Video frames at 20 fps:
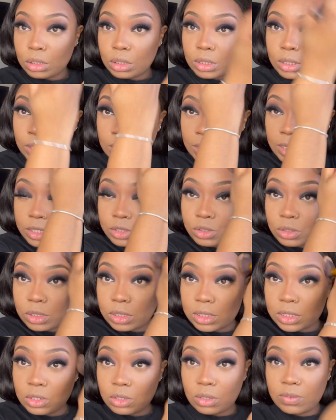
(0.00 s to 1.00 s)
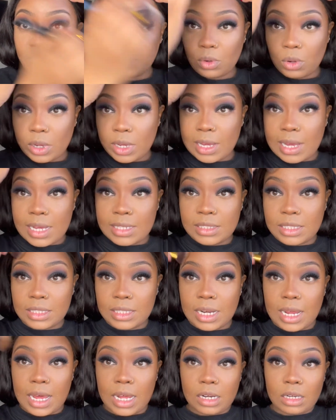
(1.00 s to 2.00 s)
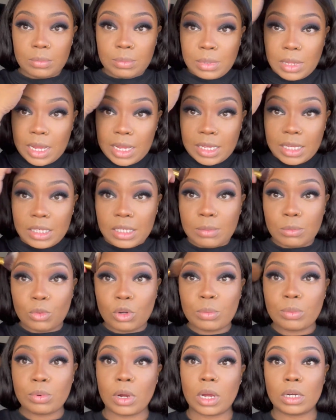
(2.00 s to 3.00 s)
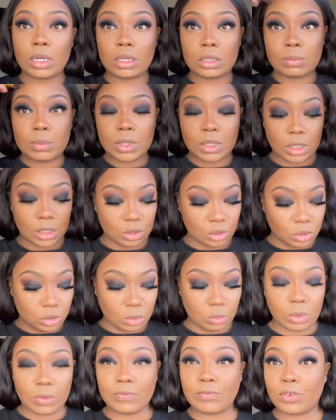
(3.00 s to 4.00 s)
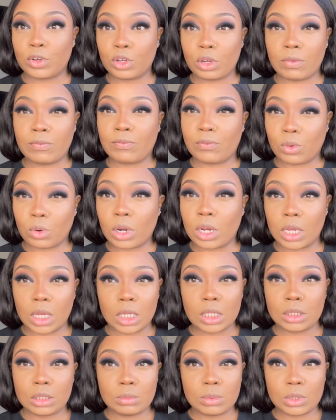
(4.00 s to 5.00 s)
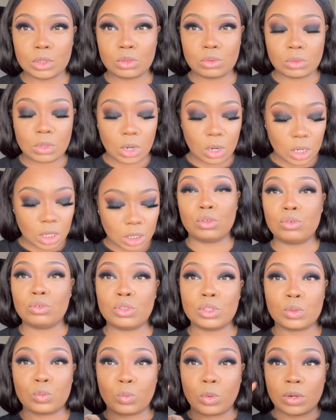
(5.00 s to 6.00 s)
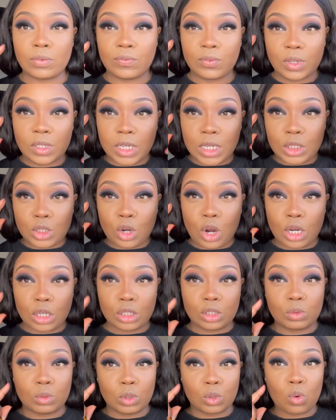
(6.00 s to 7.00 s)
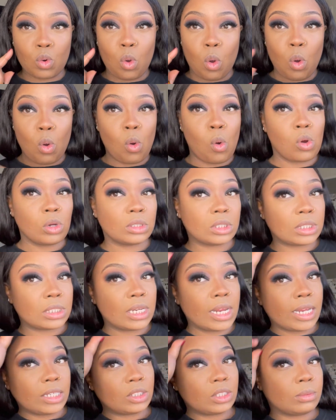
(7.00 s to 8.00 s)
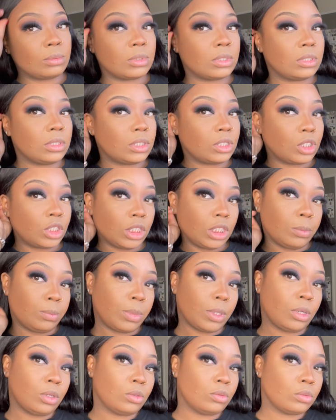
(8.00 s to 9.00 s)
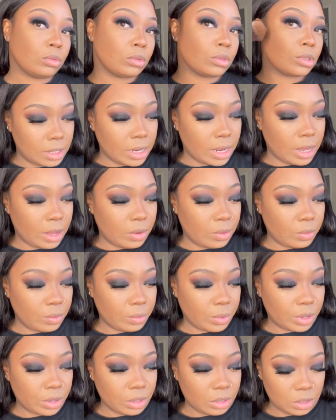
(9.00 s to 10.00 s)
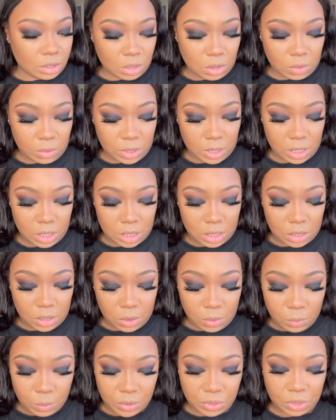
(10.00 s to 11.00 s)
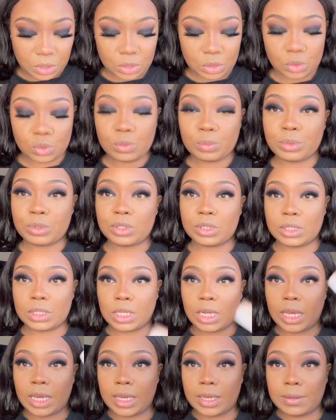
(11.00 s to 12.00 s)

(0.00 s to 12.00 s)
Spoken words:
And as you can see on the forehead, I did not apply any more product because you don't want for your forehead to be too dark. You just want for that darkness to snatch up these cheekbones. Now we're gonna go in with the Super Stay,